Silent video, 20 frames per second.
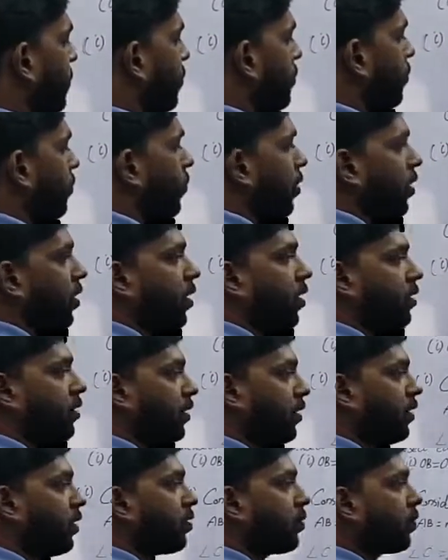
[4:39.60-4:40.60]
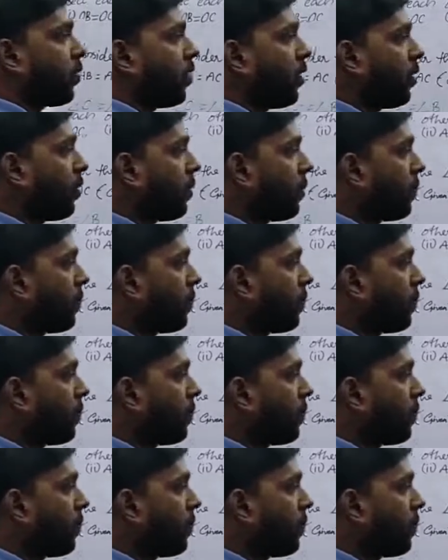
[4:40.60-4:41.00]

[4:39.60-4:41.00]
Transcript: Why are they equal?